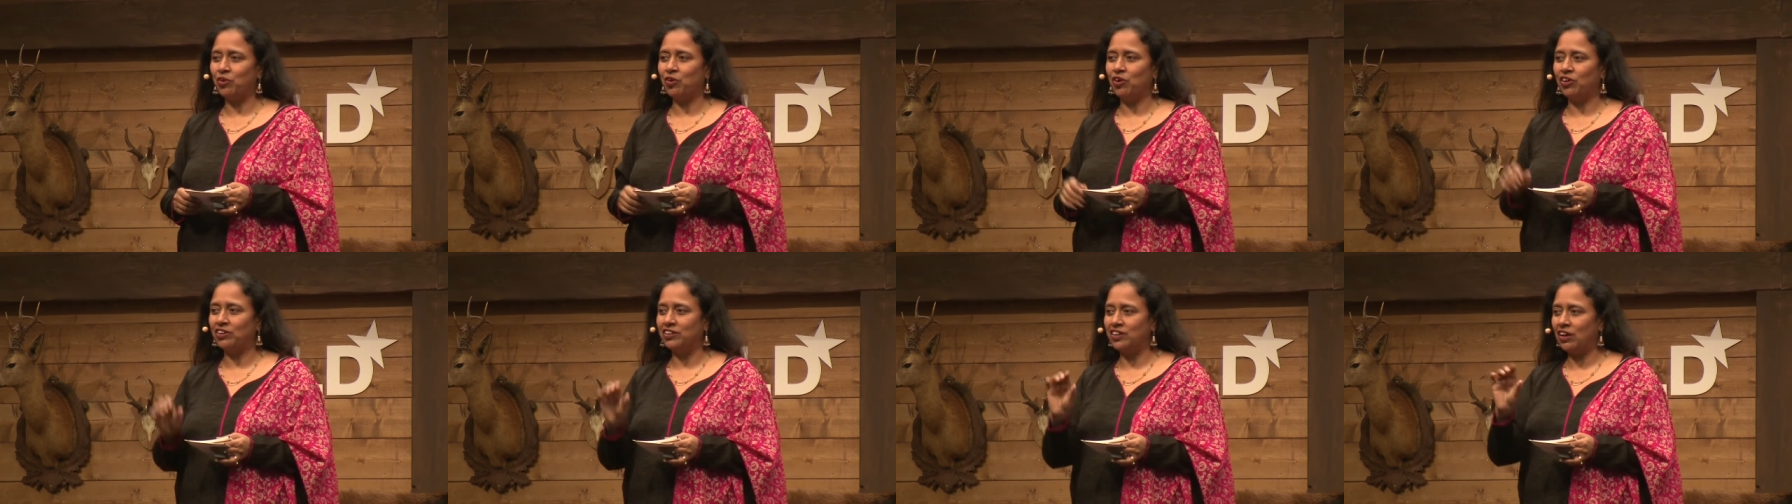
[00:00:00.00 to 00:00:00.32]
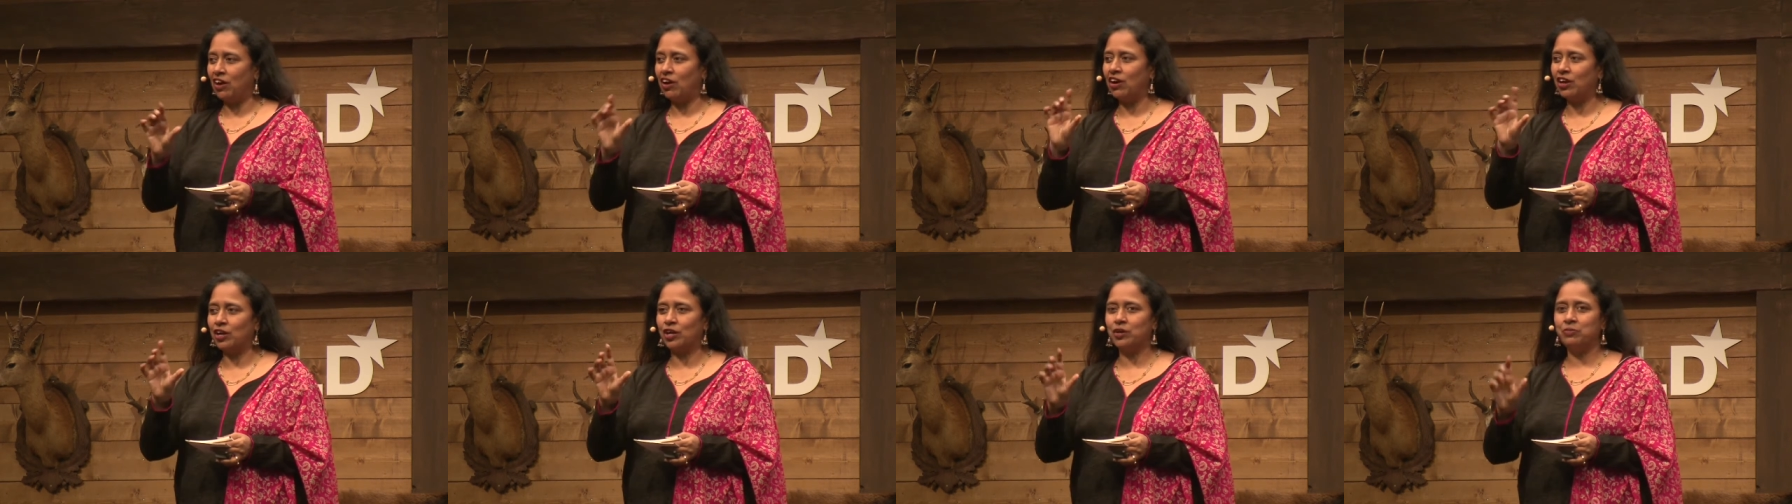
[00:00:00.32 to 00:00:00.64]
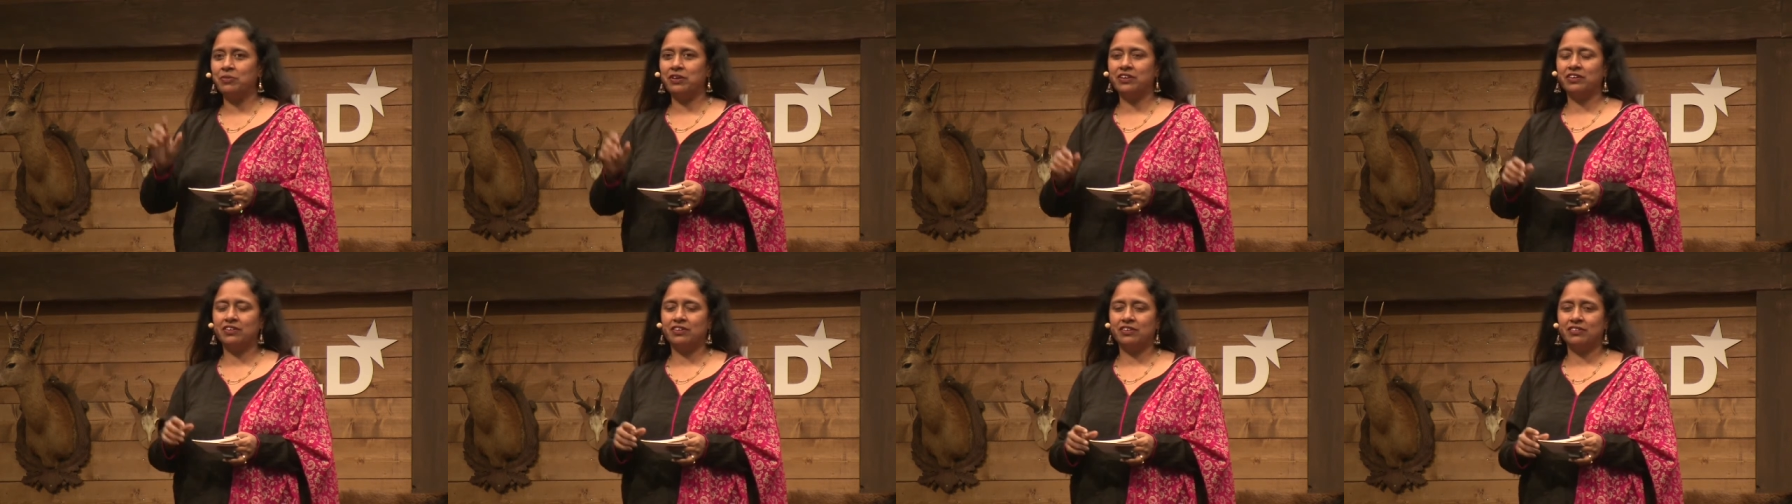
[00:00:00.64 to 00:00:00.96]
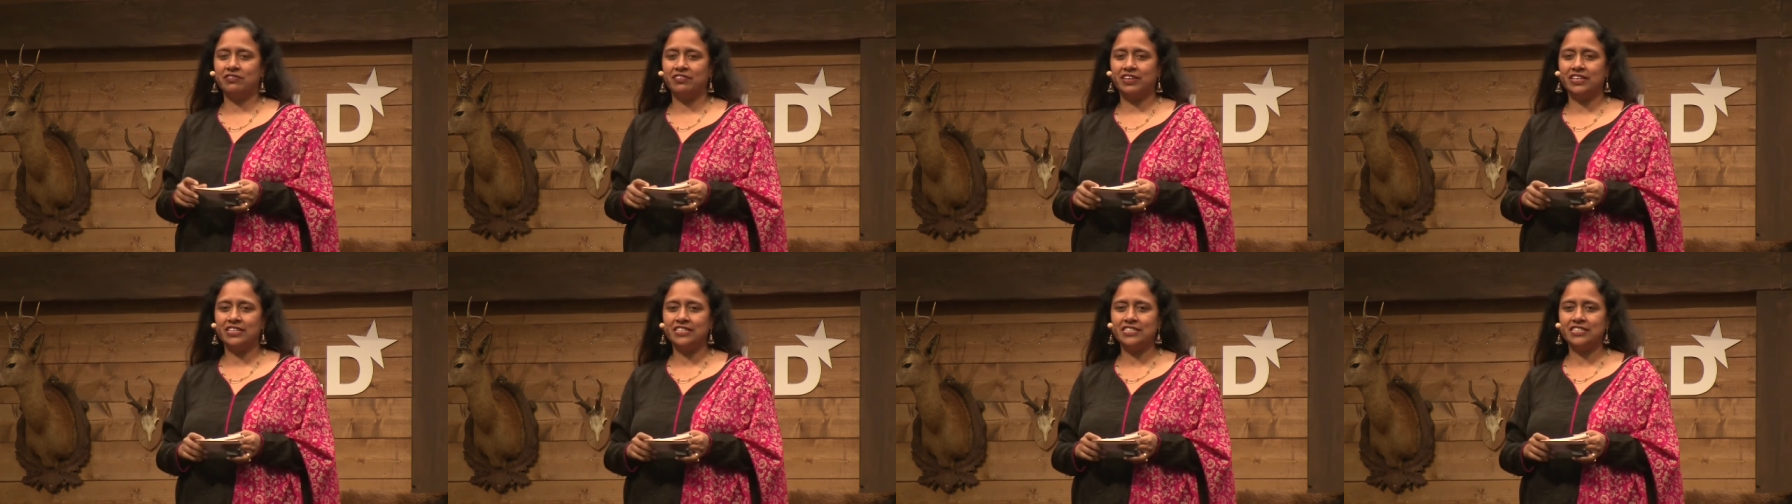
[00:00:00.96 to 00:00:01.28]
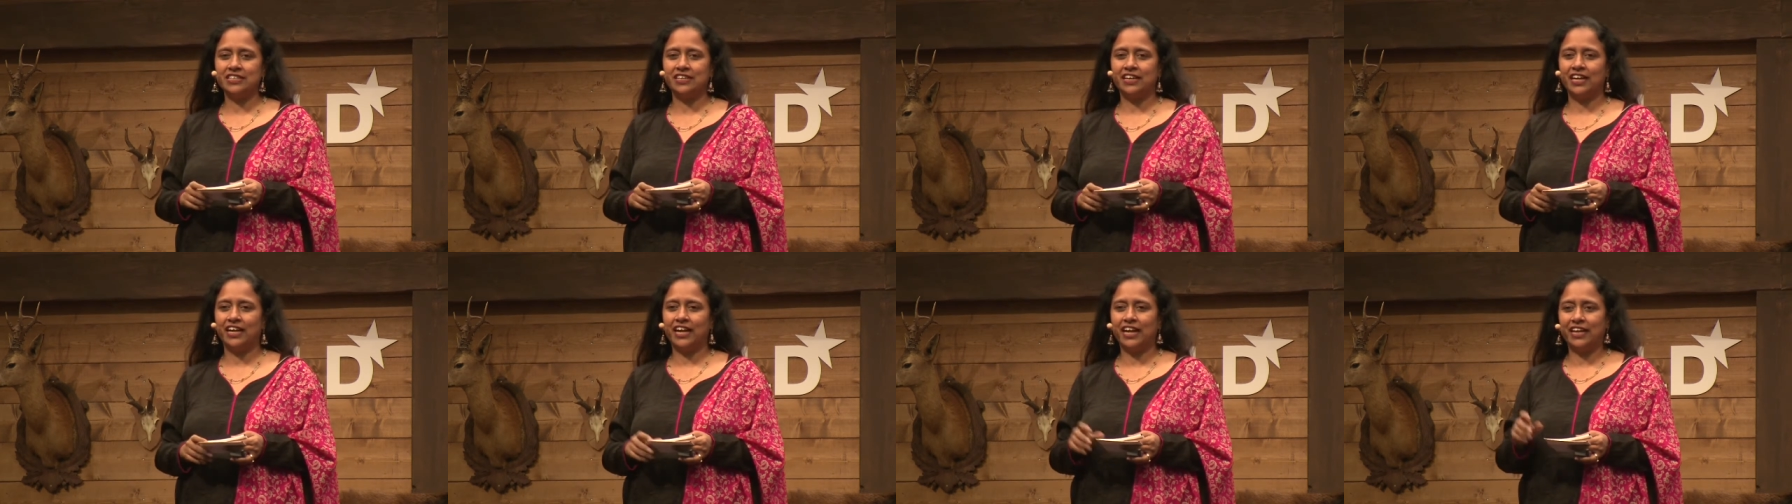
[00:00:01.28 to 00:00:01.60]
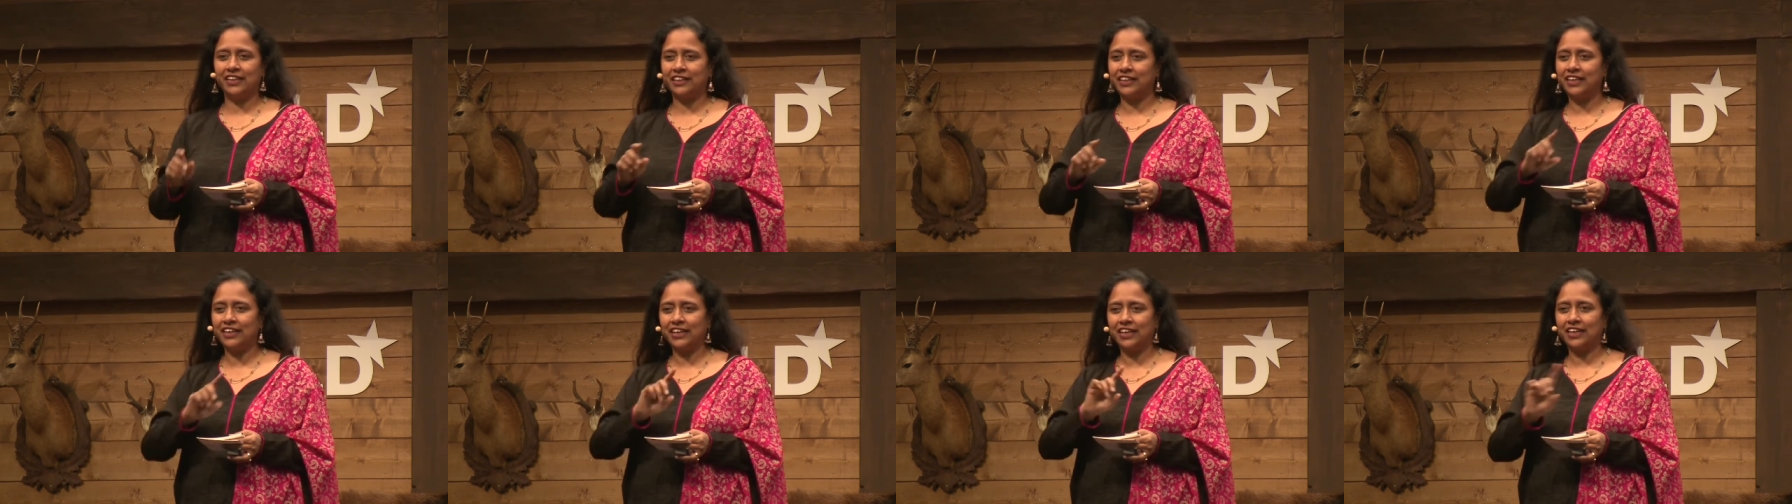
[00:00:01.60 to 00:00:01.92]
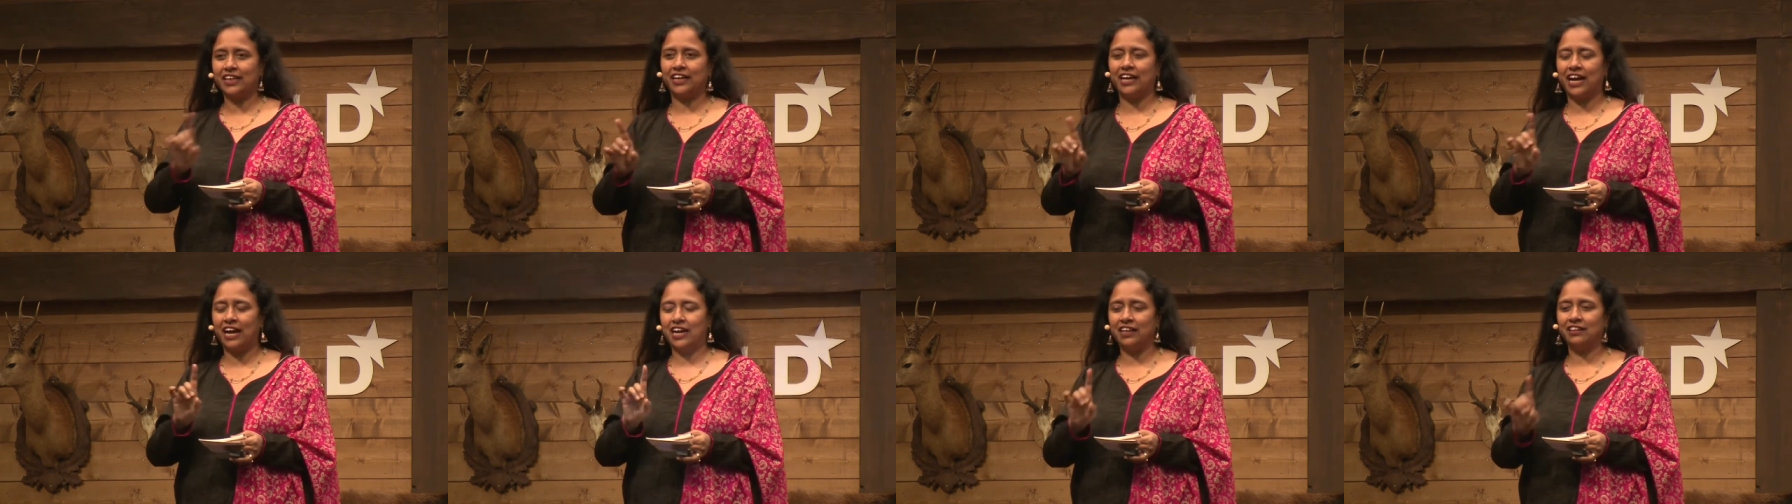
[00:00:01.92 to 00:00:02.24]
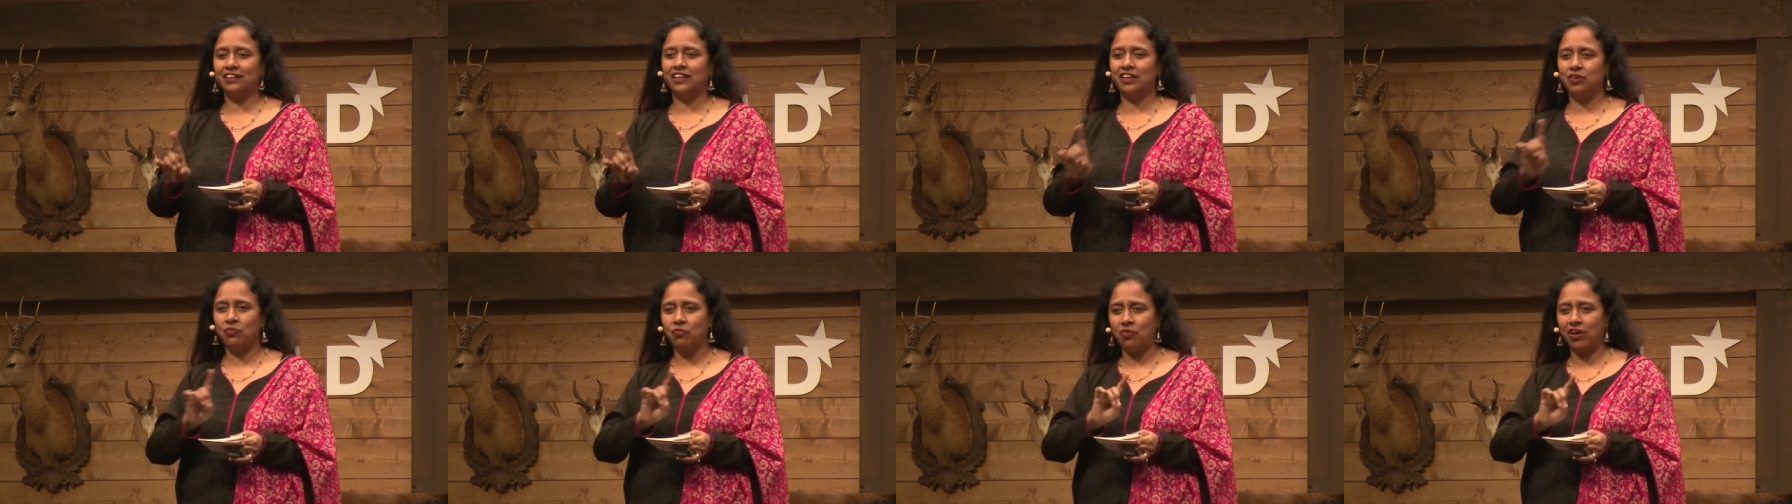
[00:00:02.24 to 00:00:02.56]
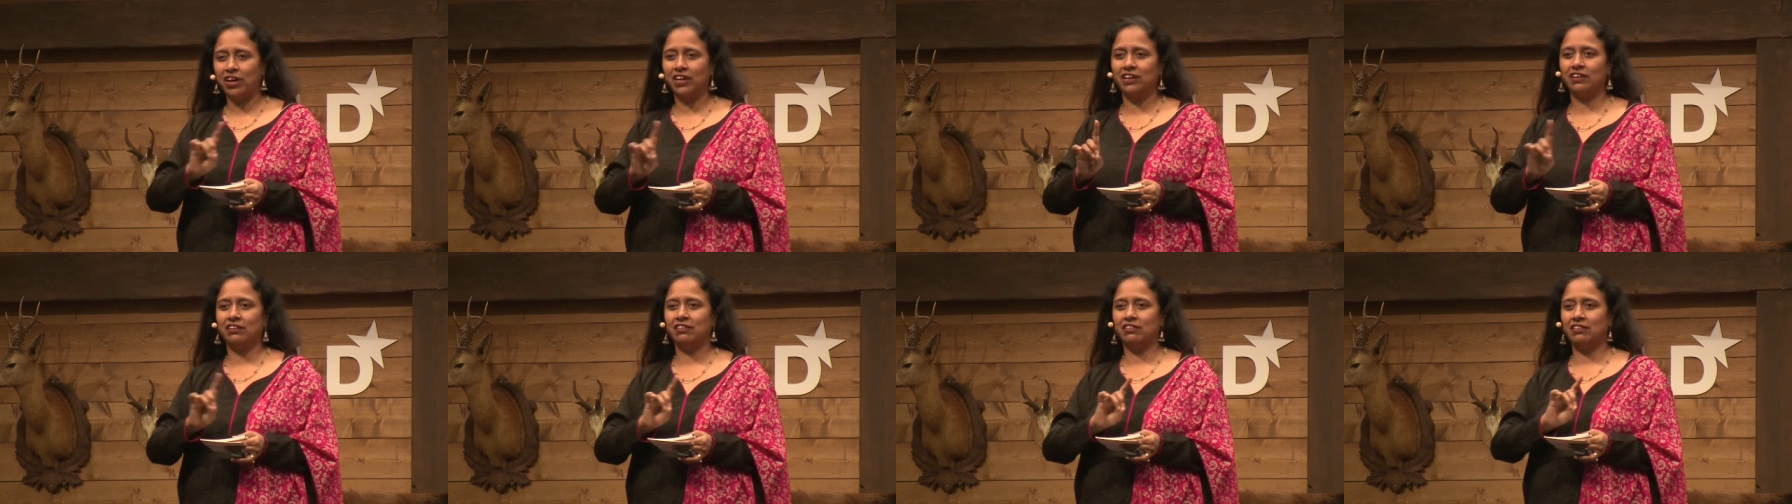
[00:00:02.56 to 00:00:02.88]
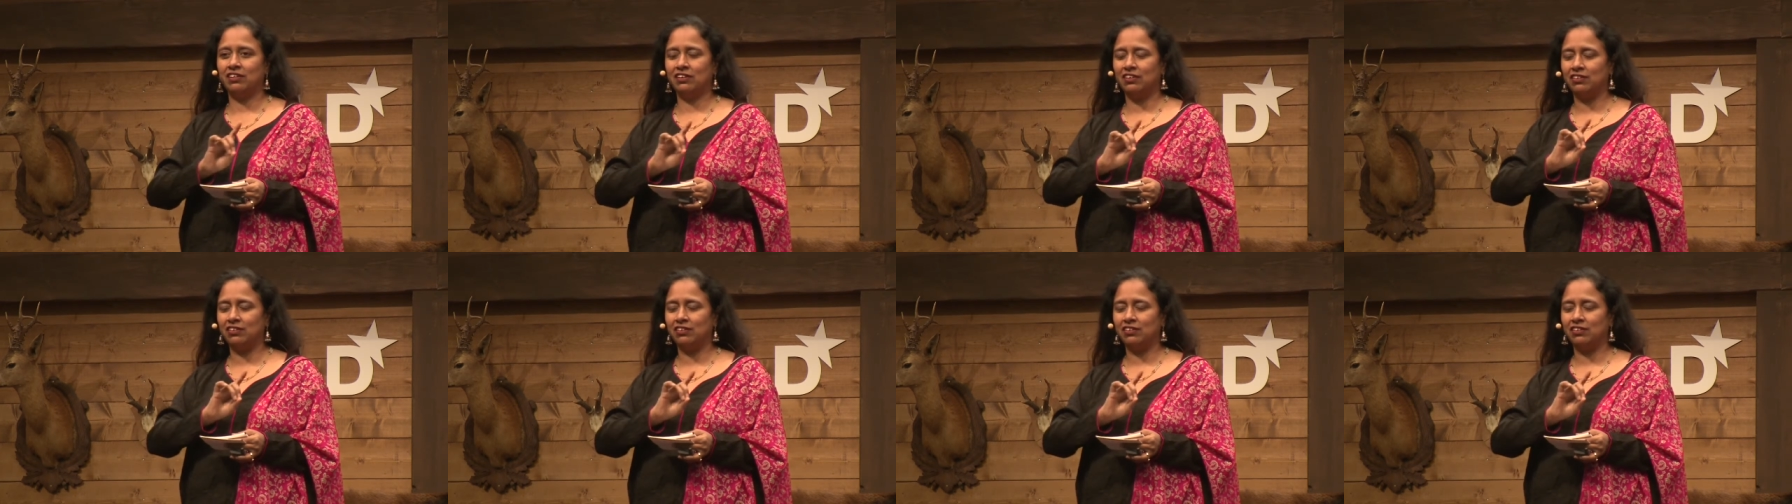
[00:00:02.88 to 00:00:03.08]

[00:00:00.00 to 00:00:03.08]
called The Argumentative Indian, and I think Gandhi won